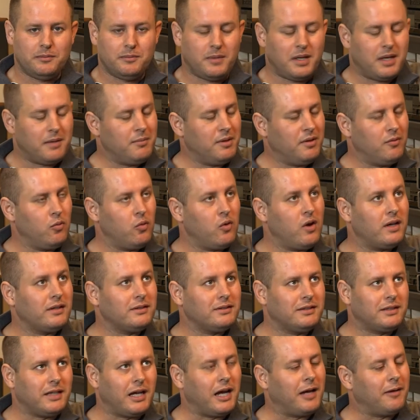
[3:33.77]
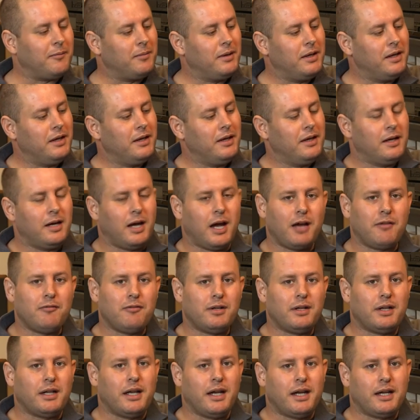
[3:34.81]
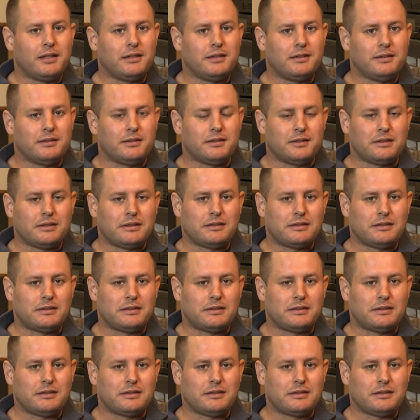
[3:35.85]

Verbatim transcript: maybe one time I will get